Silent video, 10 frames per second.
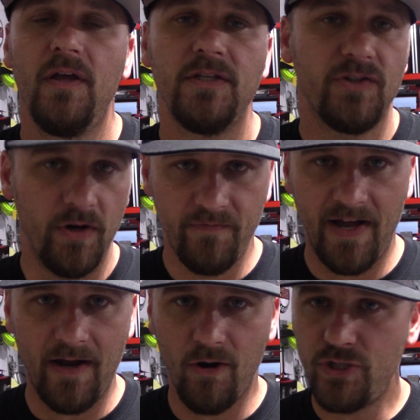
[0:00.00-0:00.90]
It's
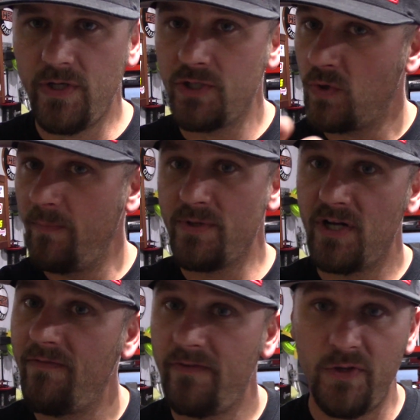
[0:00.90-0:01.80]
$35. You get 20%
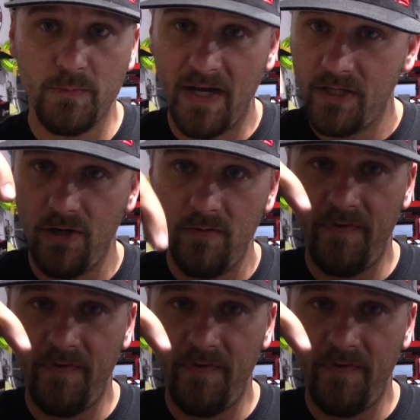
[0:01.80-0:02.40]
off if you use my code,